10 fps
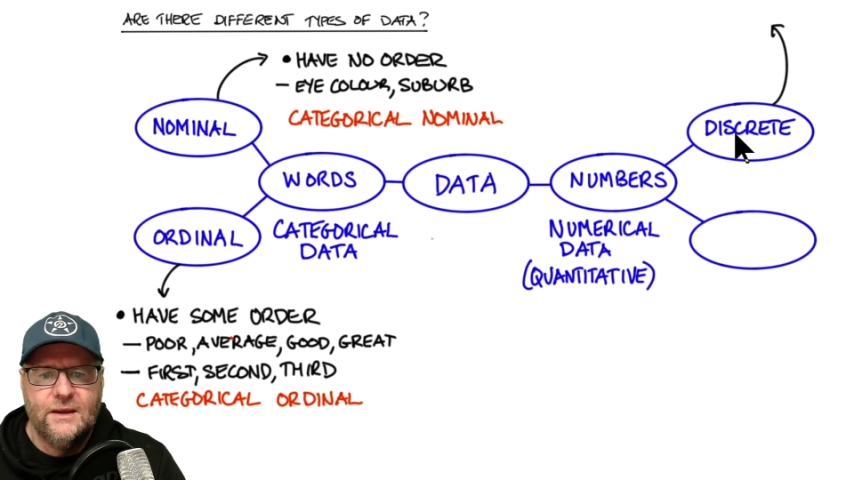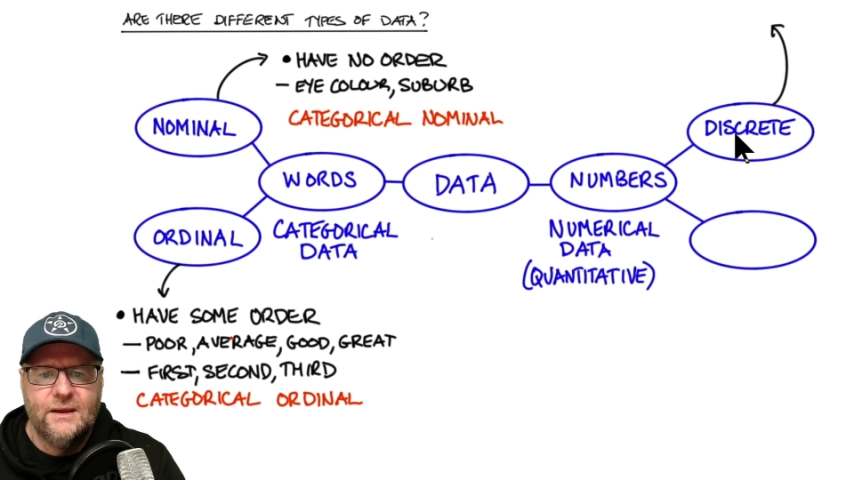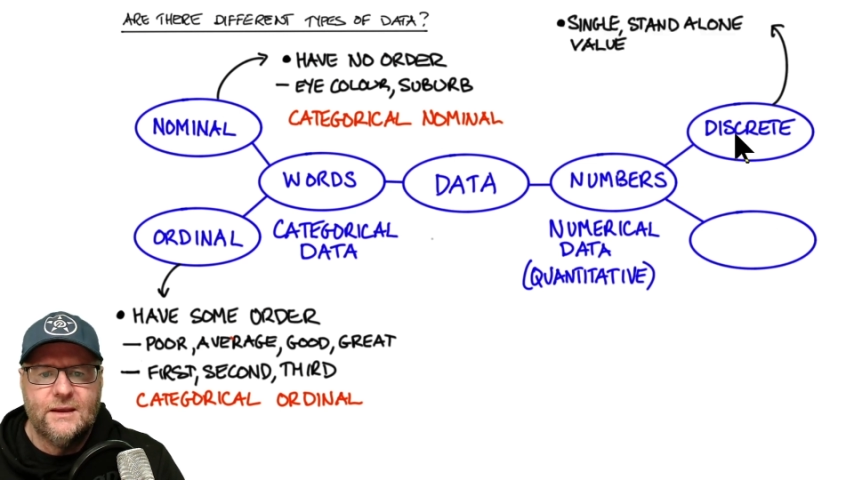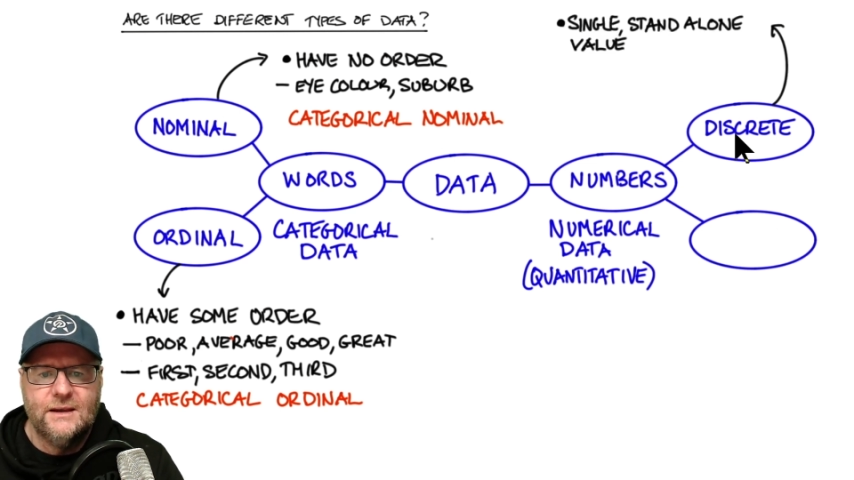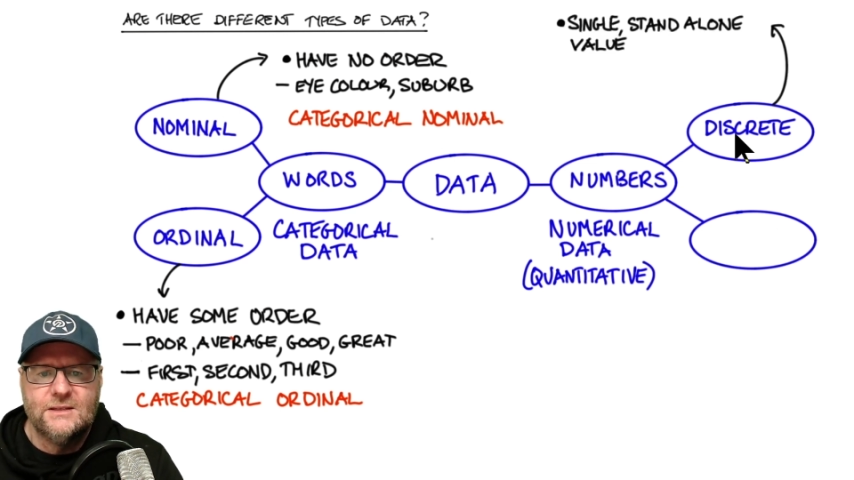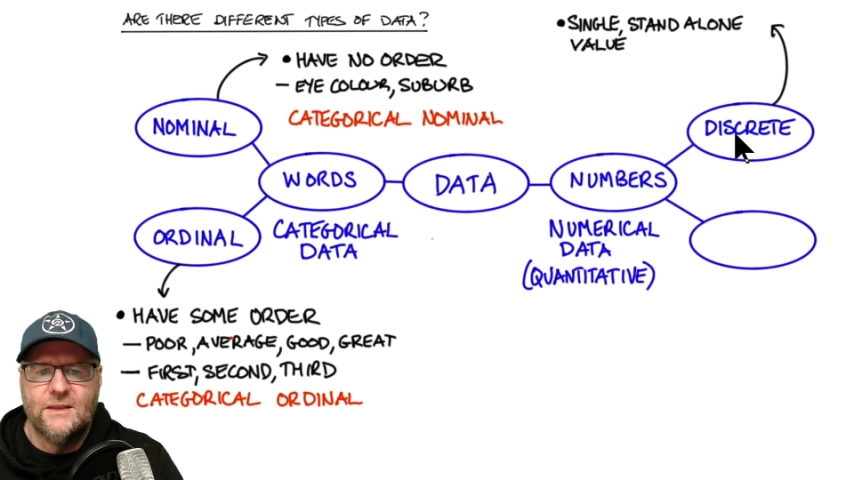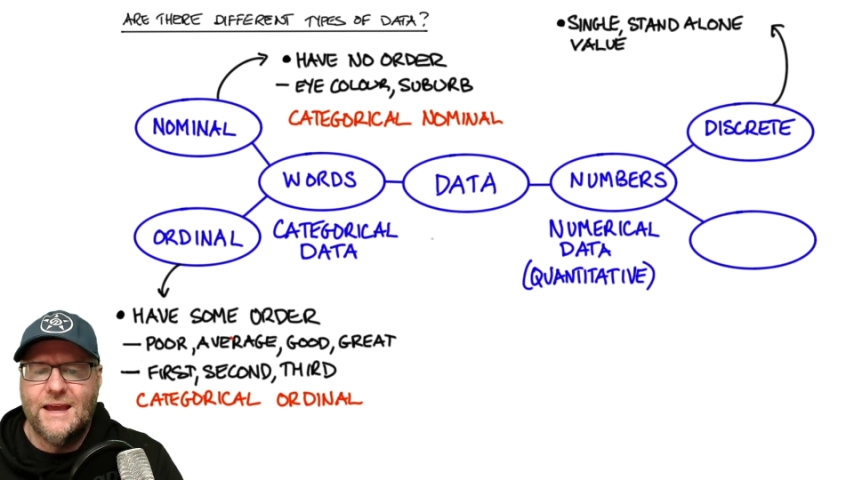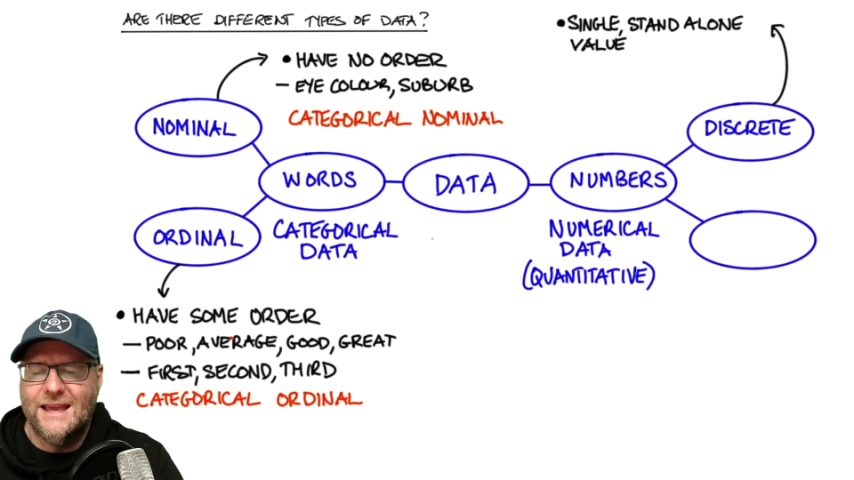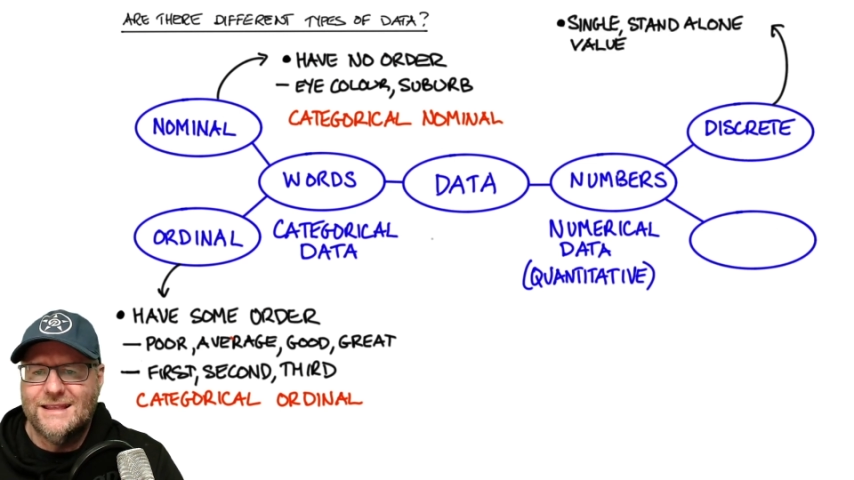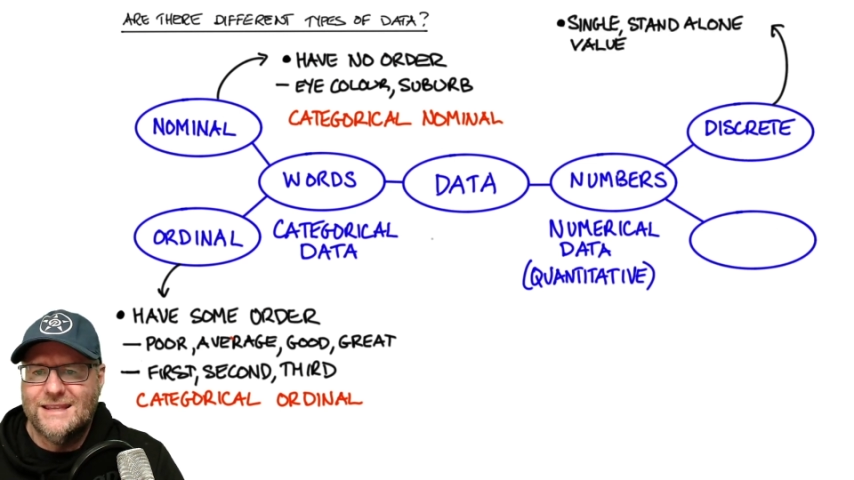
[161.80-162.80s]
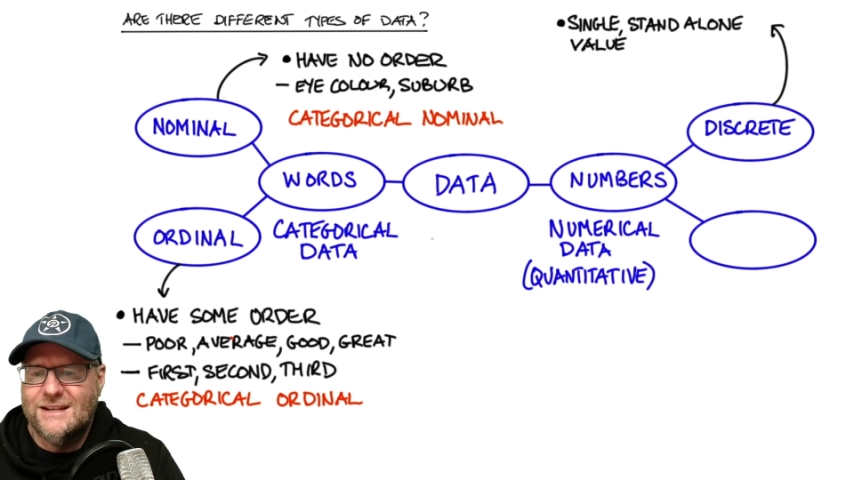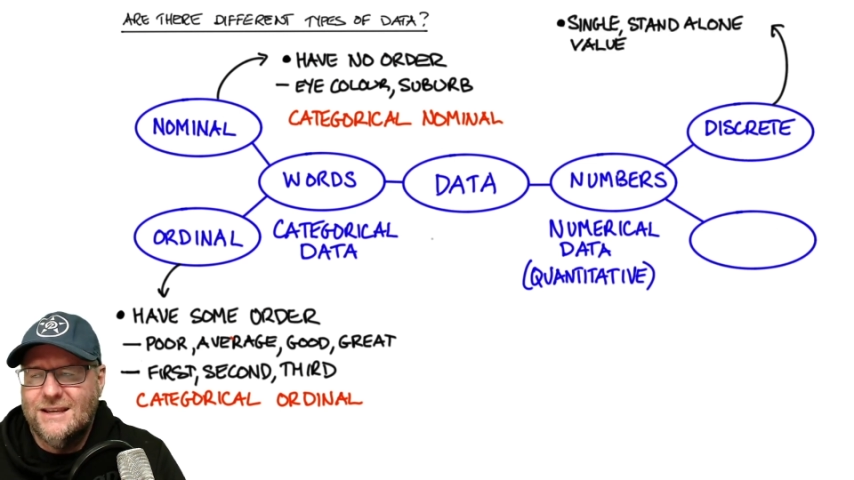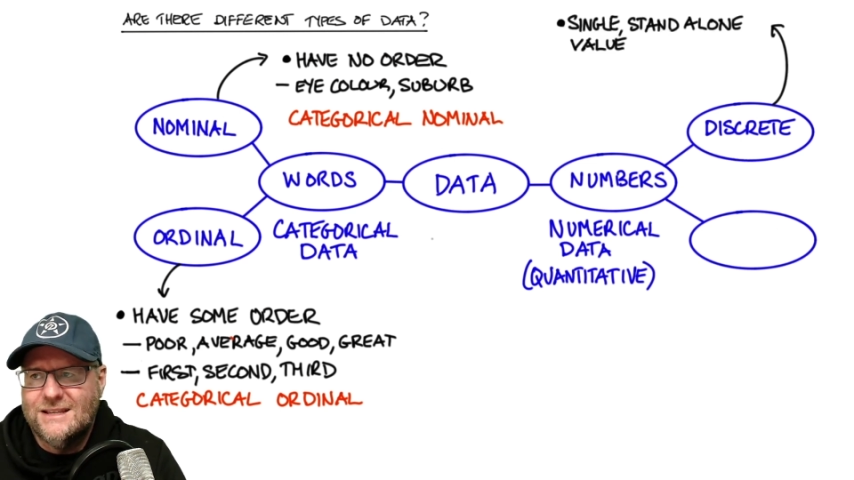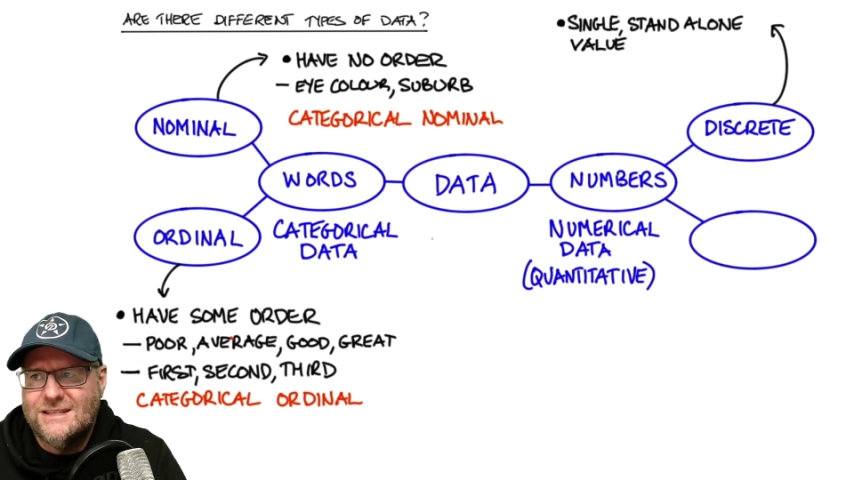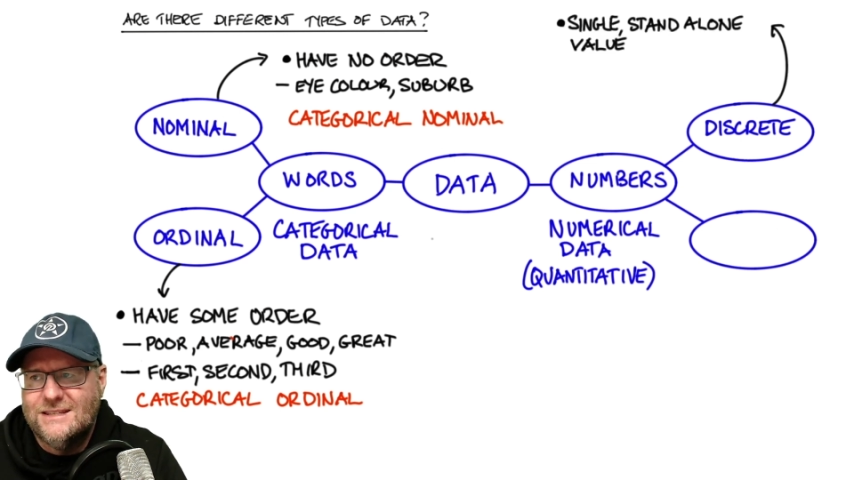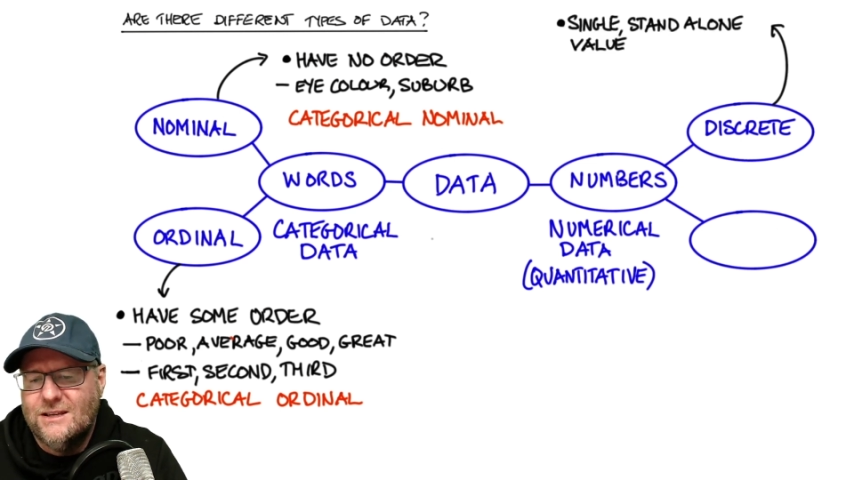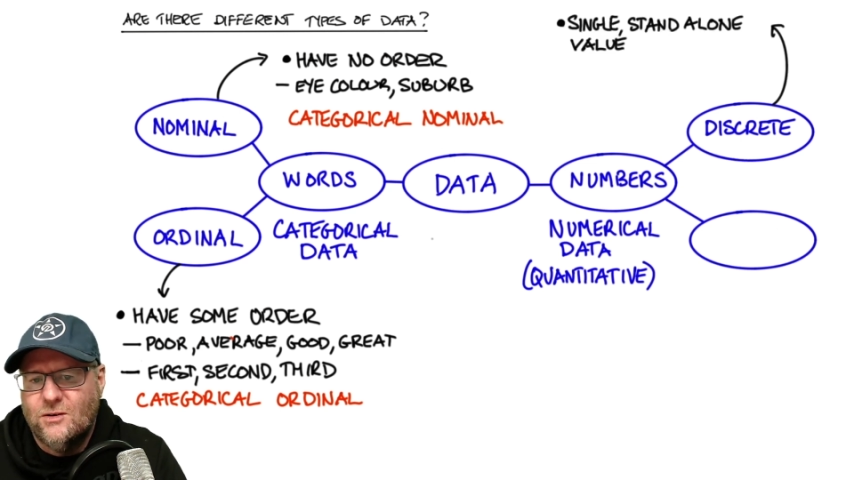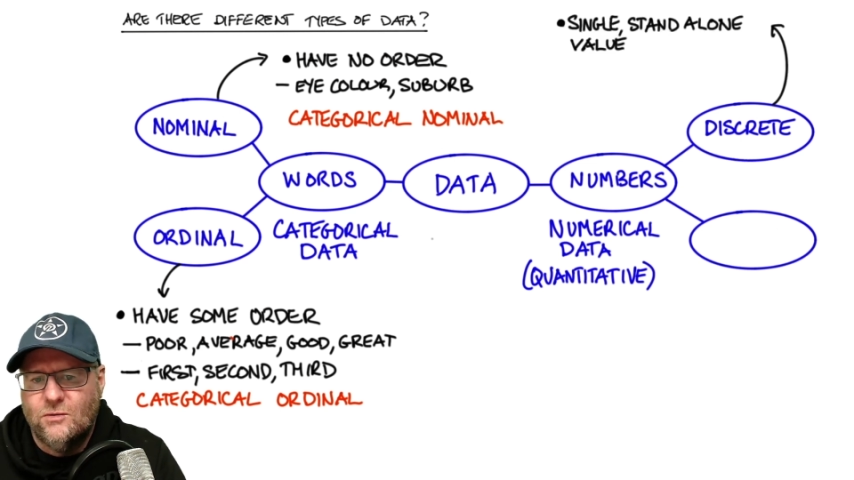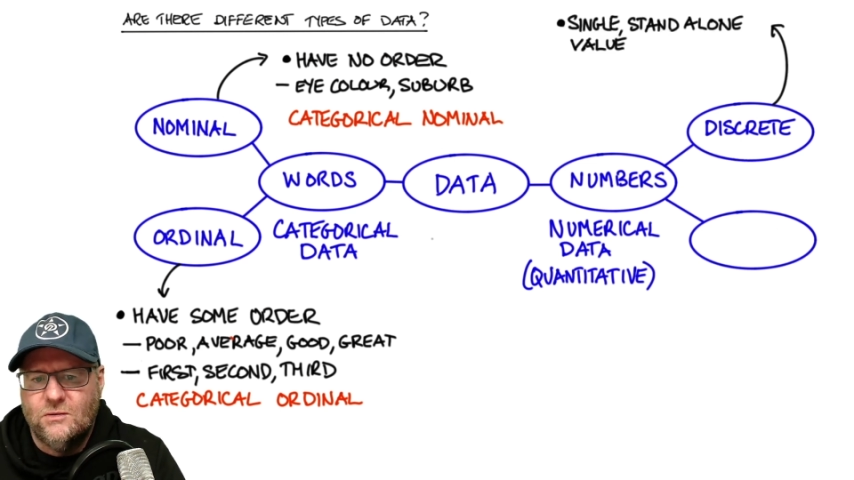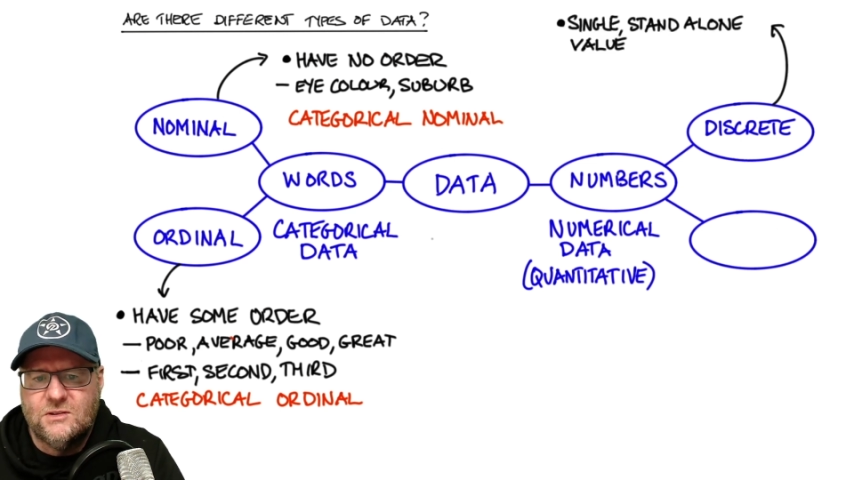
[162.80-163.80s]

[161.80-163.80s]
Okay, so they're like single